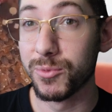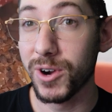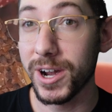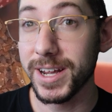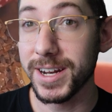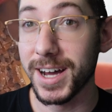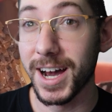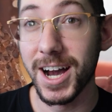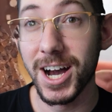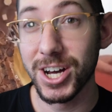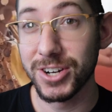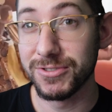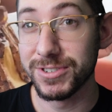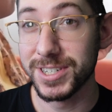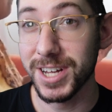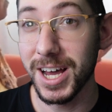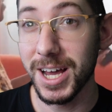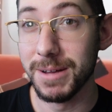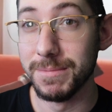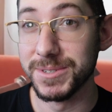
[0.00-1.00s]
right 100
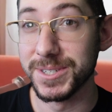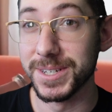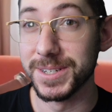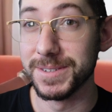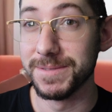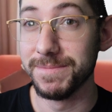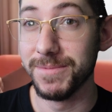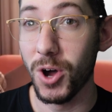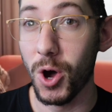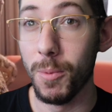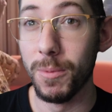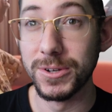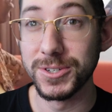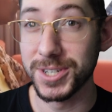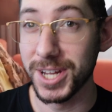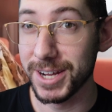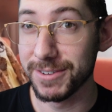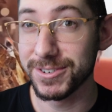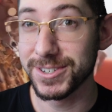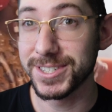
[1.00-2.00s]
times and
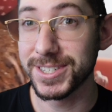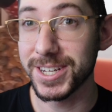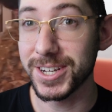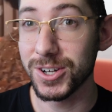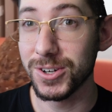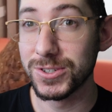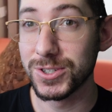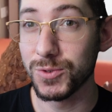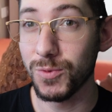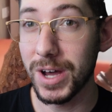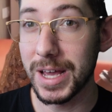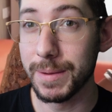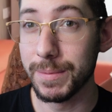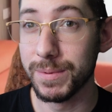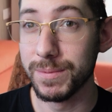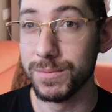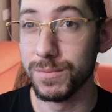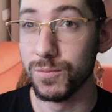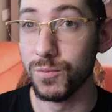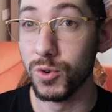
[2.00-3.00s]
almost every single
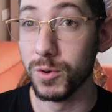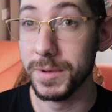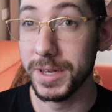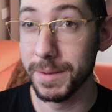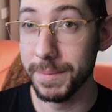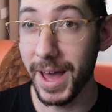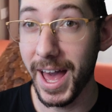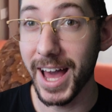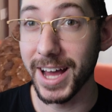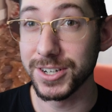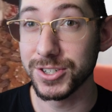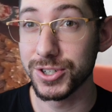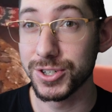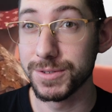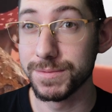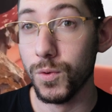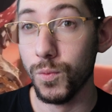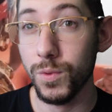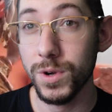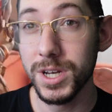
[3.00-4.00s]
swipe will be a match.
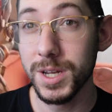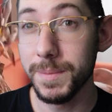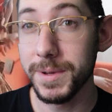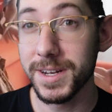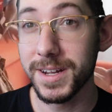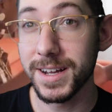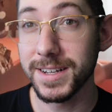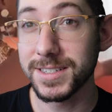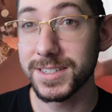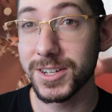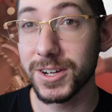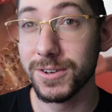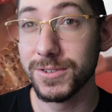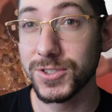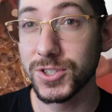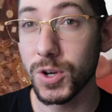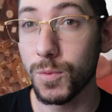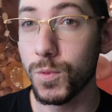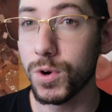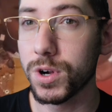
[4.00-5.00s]
Wouldn't it be nice to go
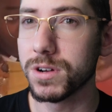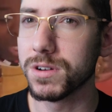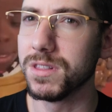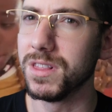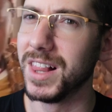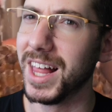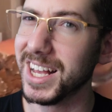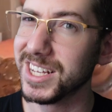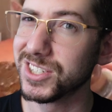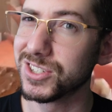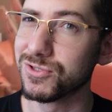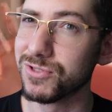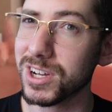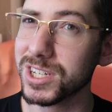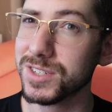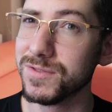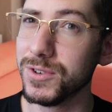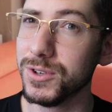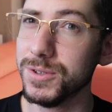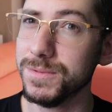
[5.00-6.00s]
somewhere less
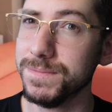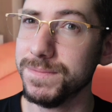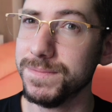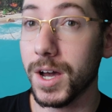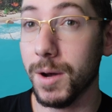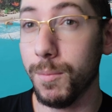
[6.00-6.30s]
stressful?